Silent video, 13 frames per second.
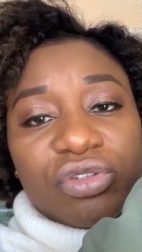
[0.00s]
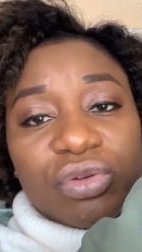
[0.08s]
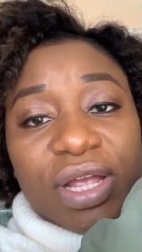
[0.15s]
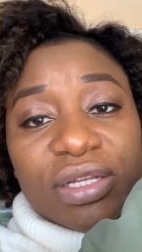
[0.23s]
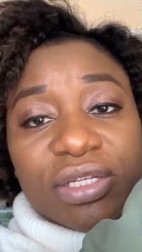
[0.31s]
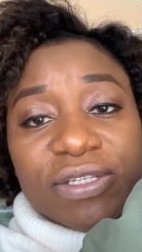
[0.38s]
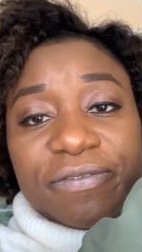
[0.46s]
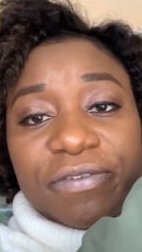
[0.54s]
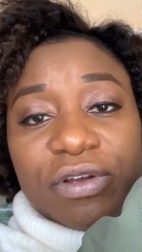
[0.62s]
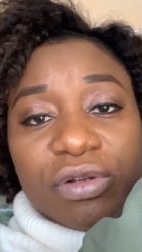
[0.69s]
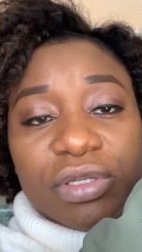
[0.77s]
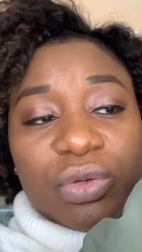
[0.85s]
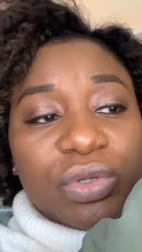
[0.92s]
So I just
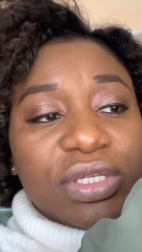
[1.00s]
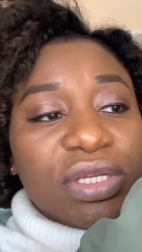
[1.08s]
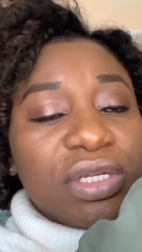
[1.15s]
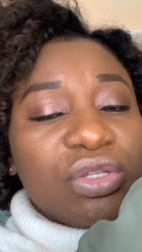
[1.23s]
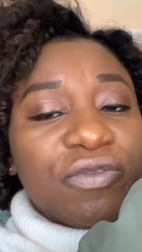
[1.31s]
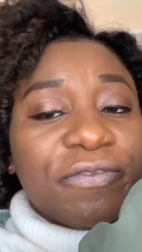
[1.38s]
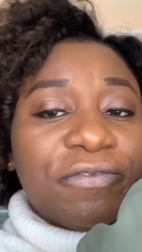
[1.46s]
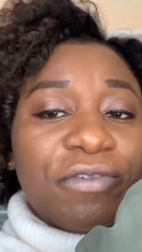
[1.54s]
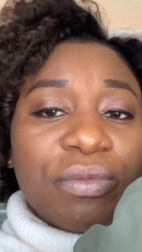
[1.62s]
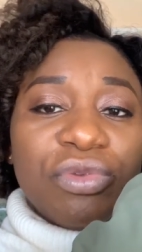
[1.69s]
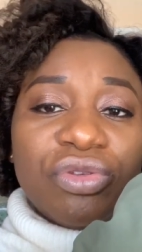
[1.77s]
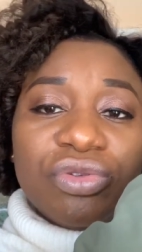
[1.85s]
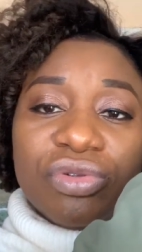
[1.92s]
felt there was a need for
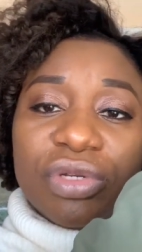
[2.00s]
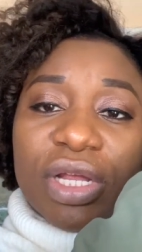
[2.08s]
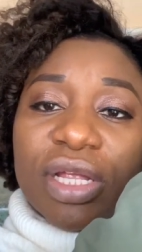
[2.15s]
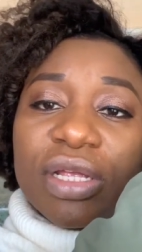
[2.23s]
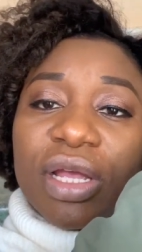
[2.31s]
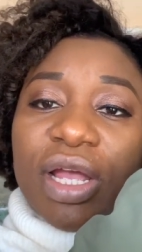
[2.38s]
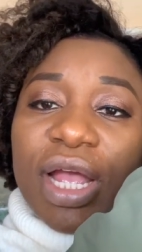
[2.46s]
me to do that.